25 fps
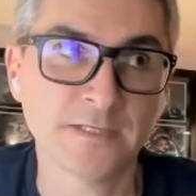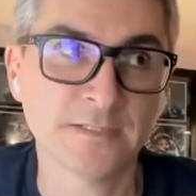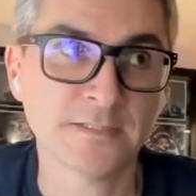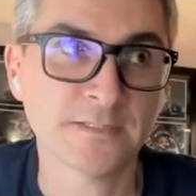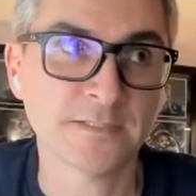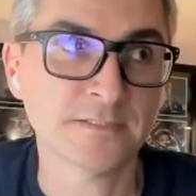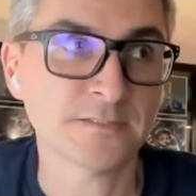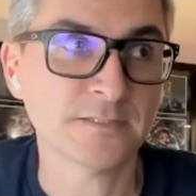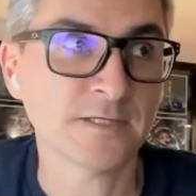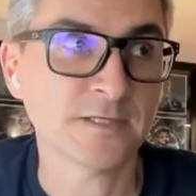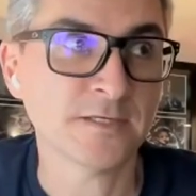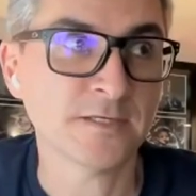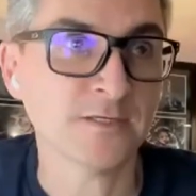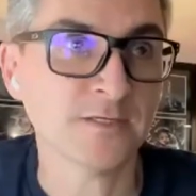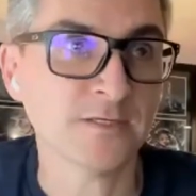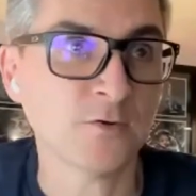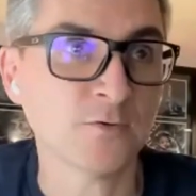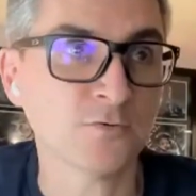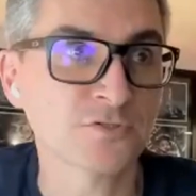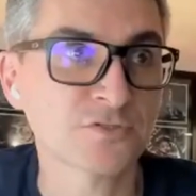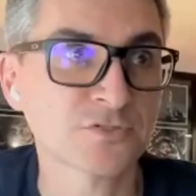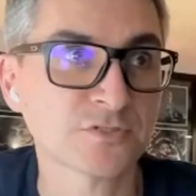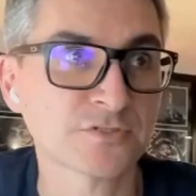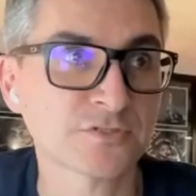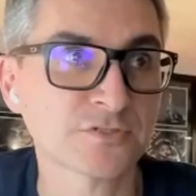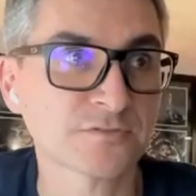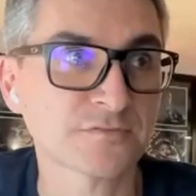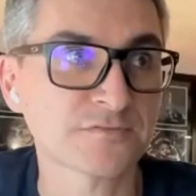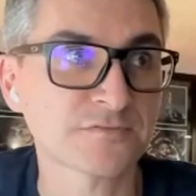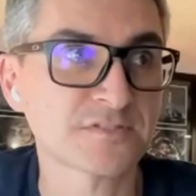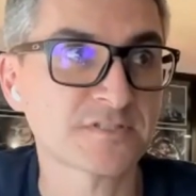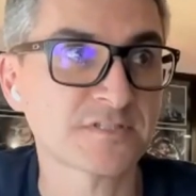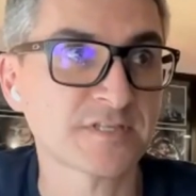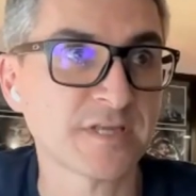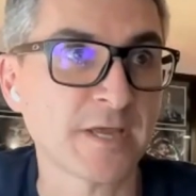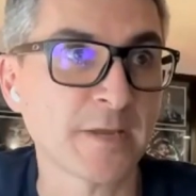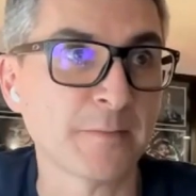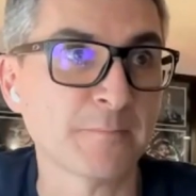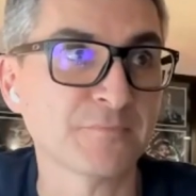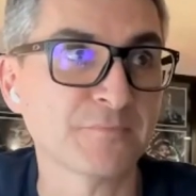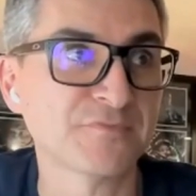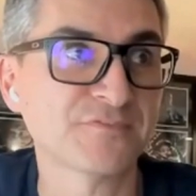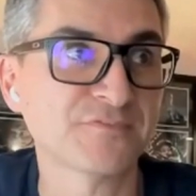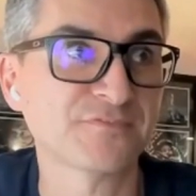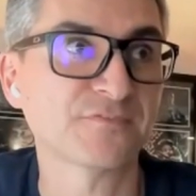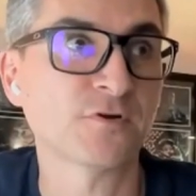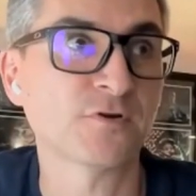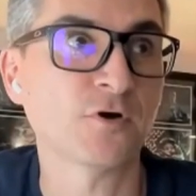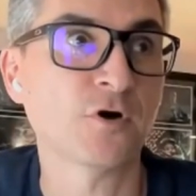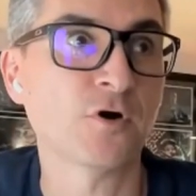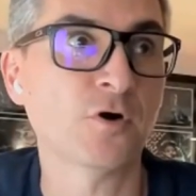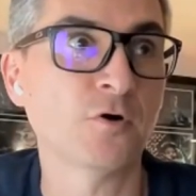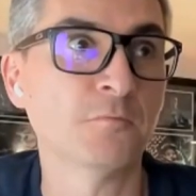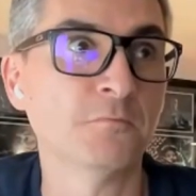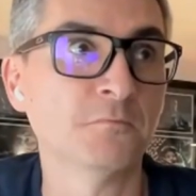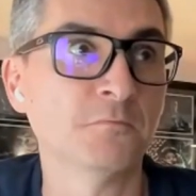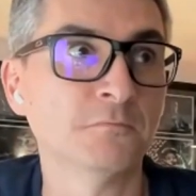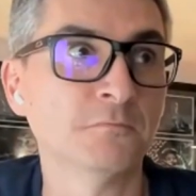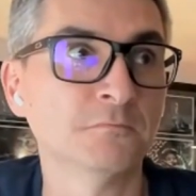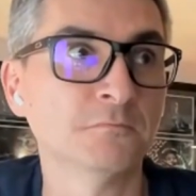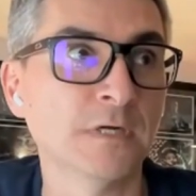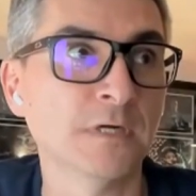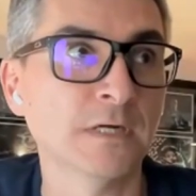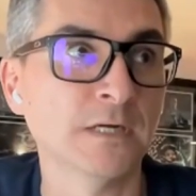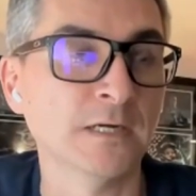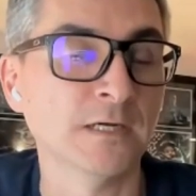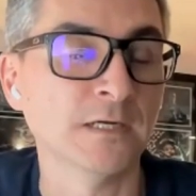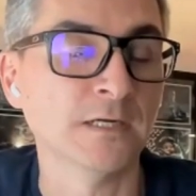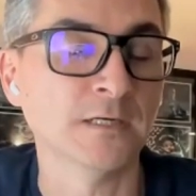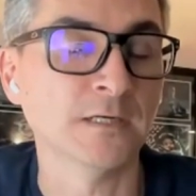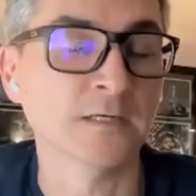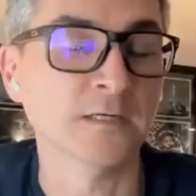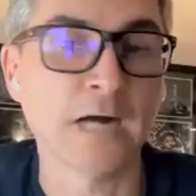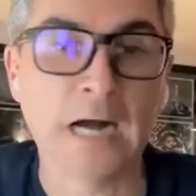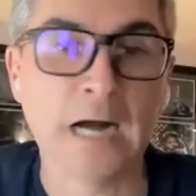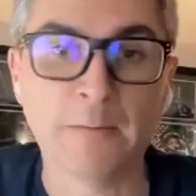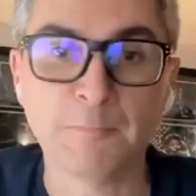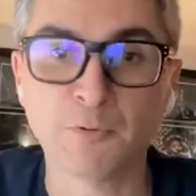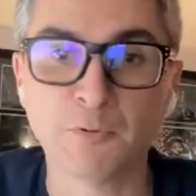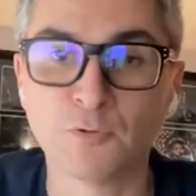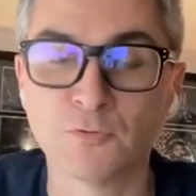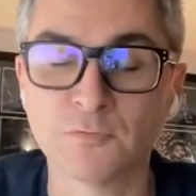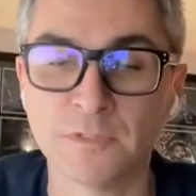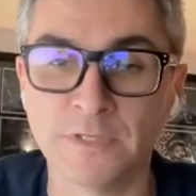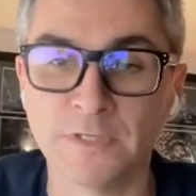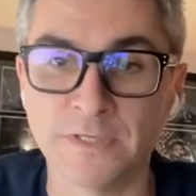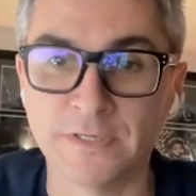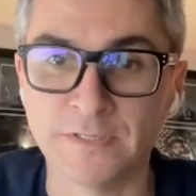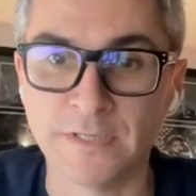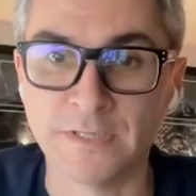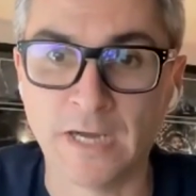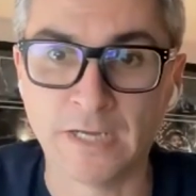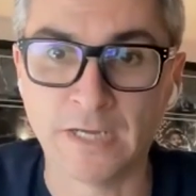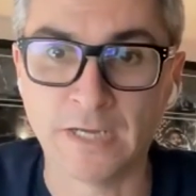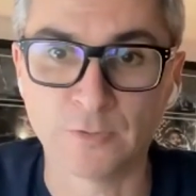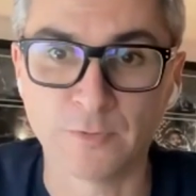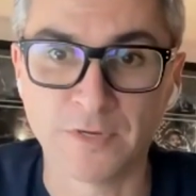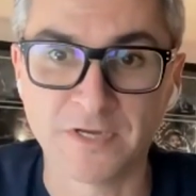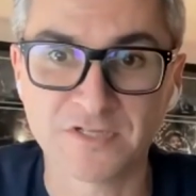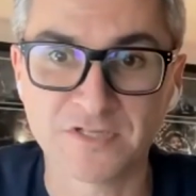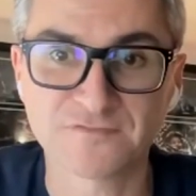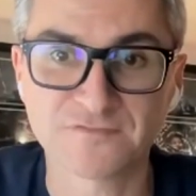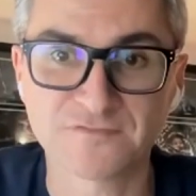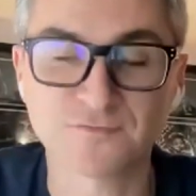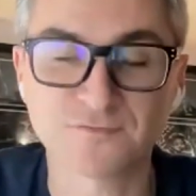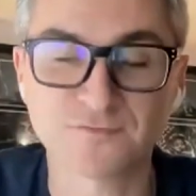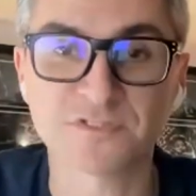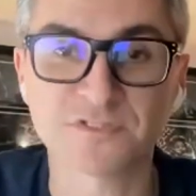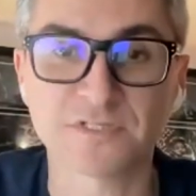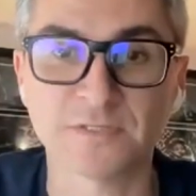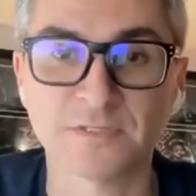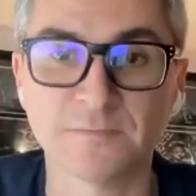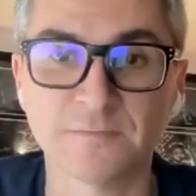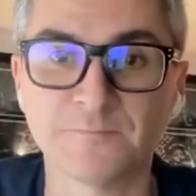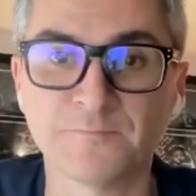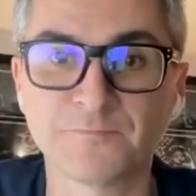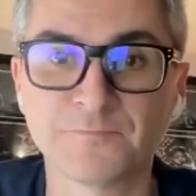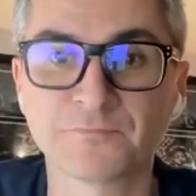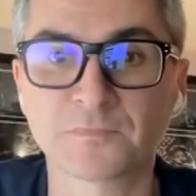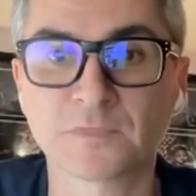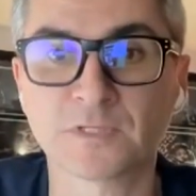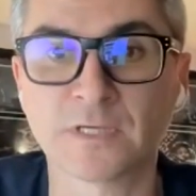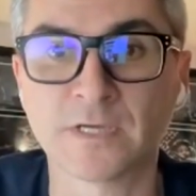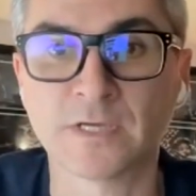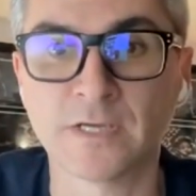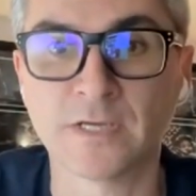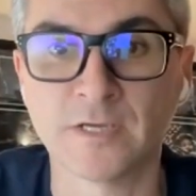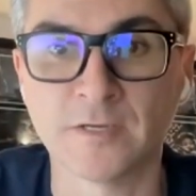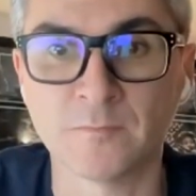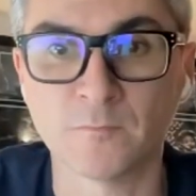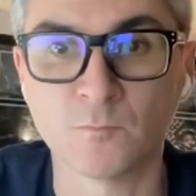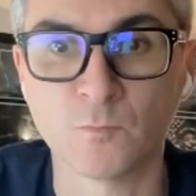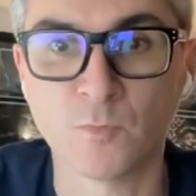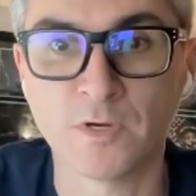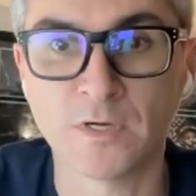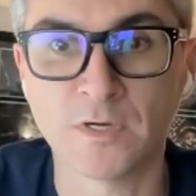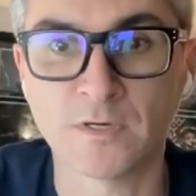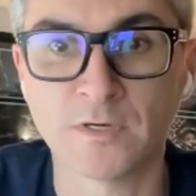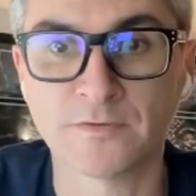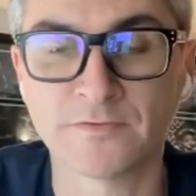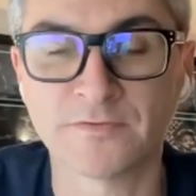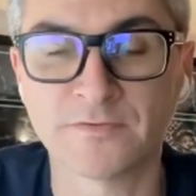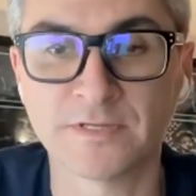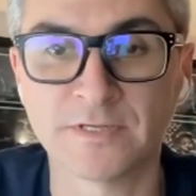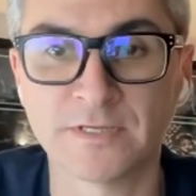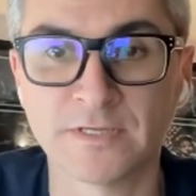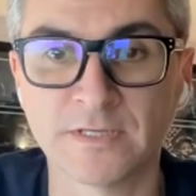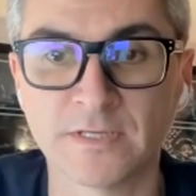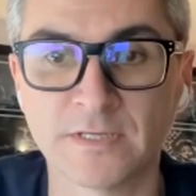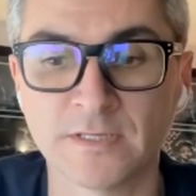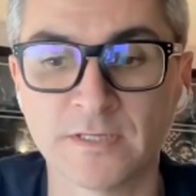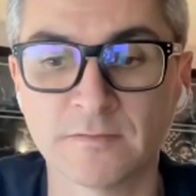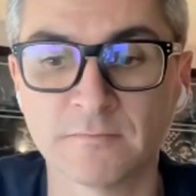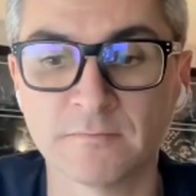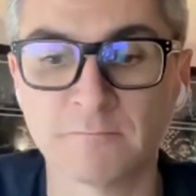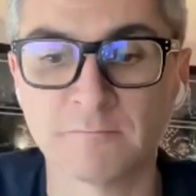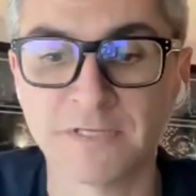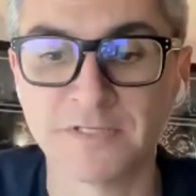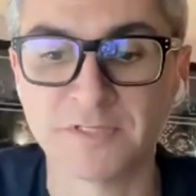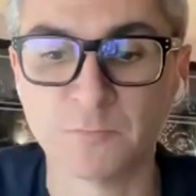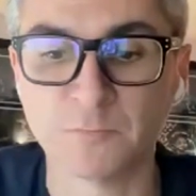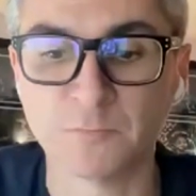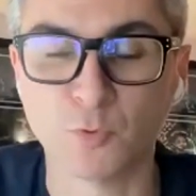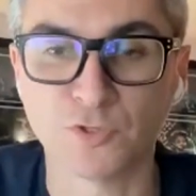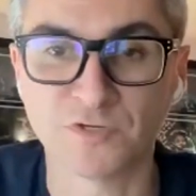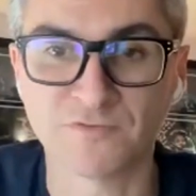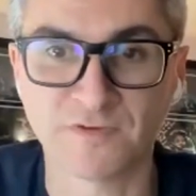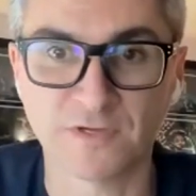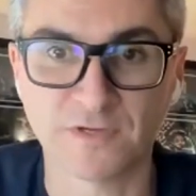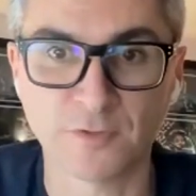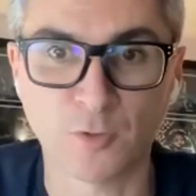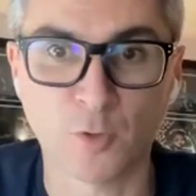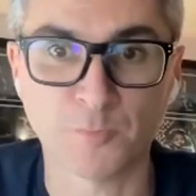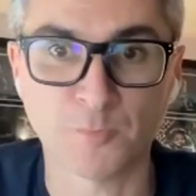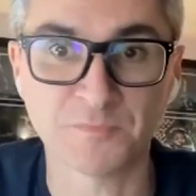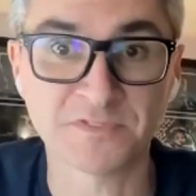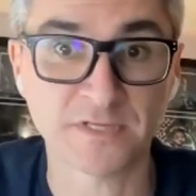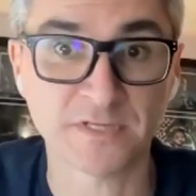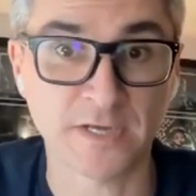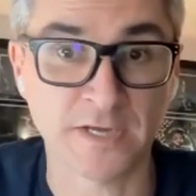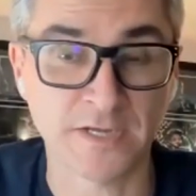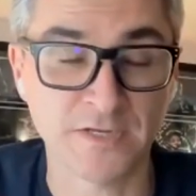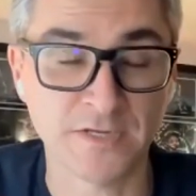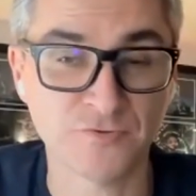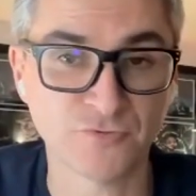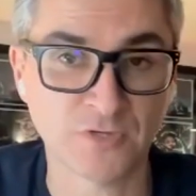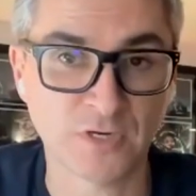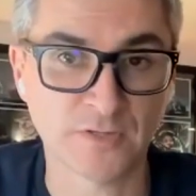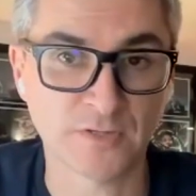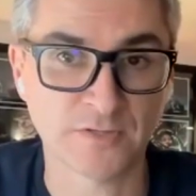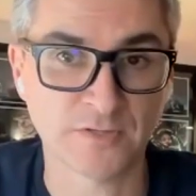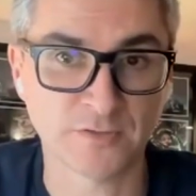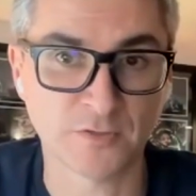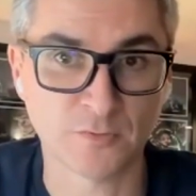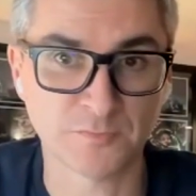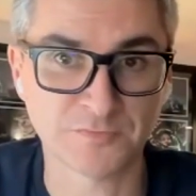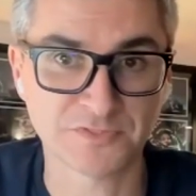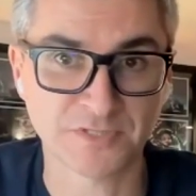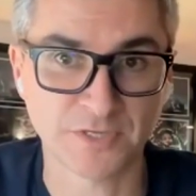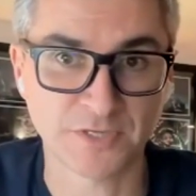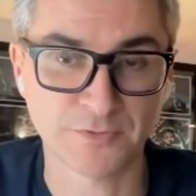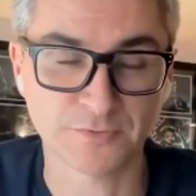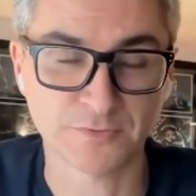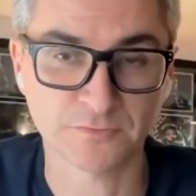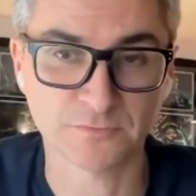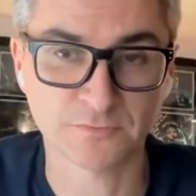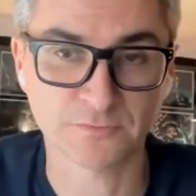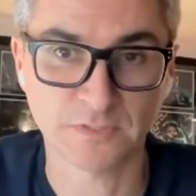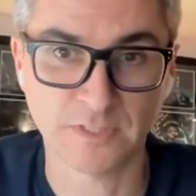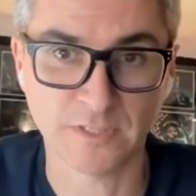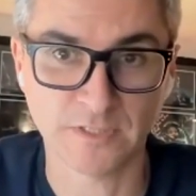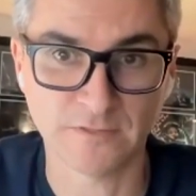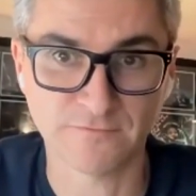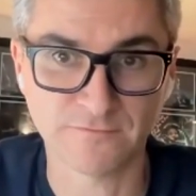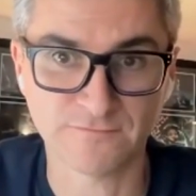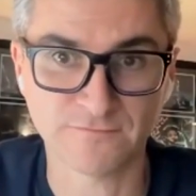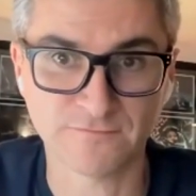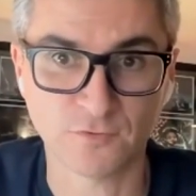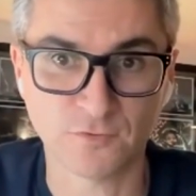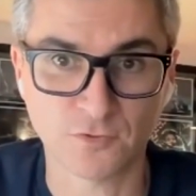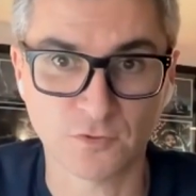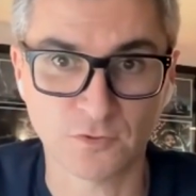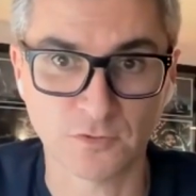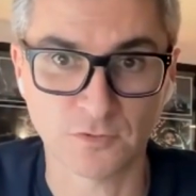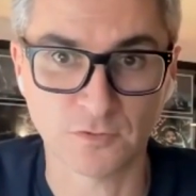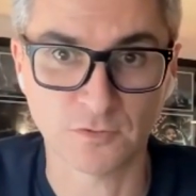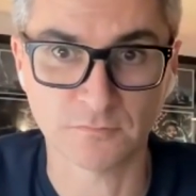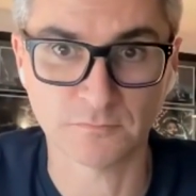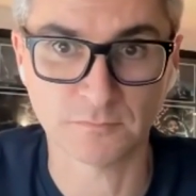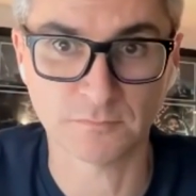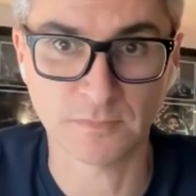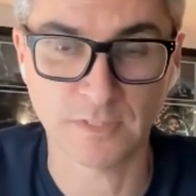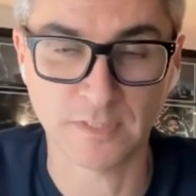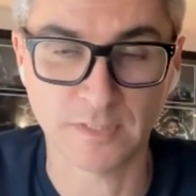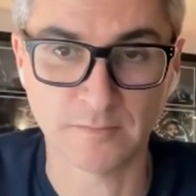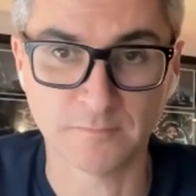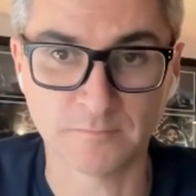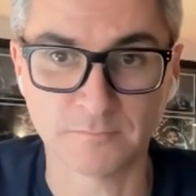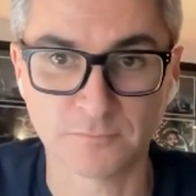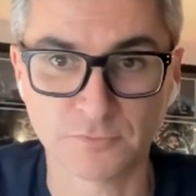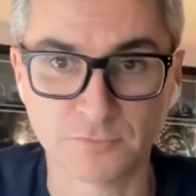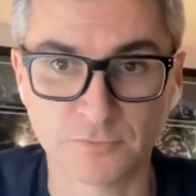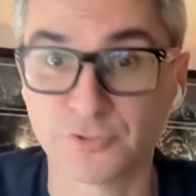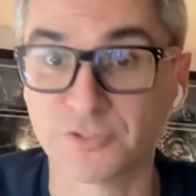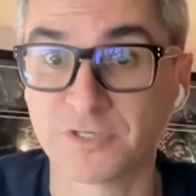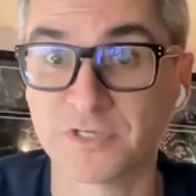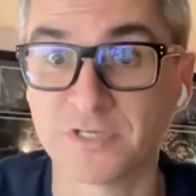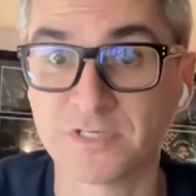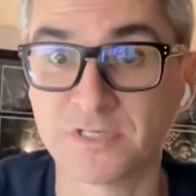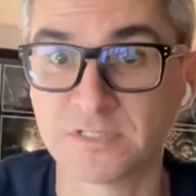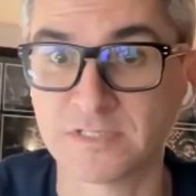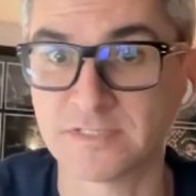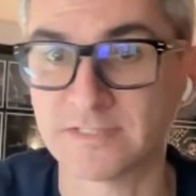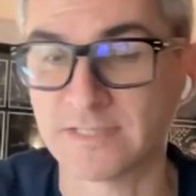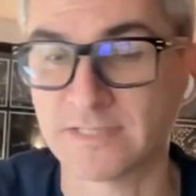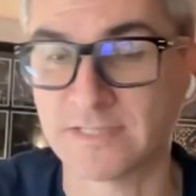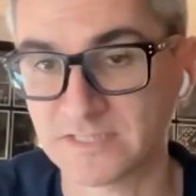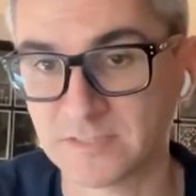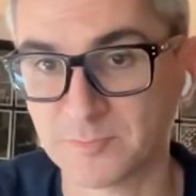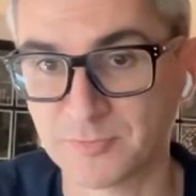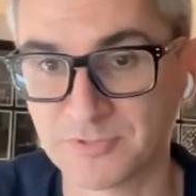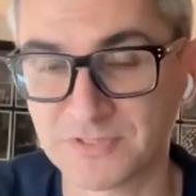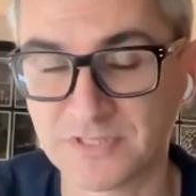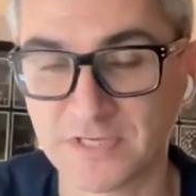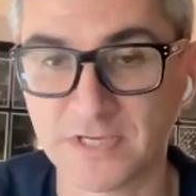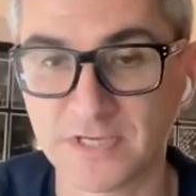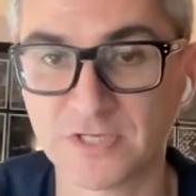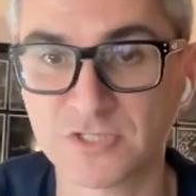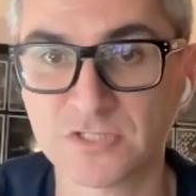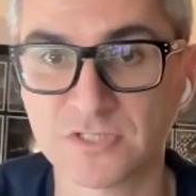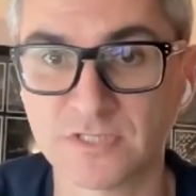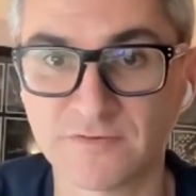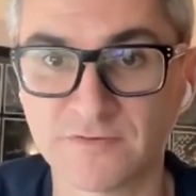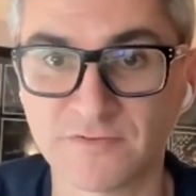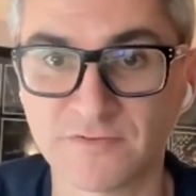it all sort of stemmed from Apple in iOS 14, where they made it more of an opt-in rather than opt-out for cookies and data protection and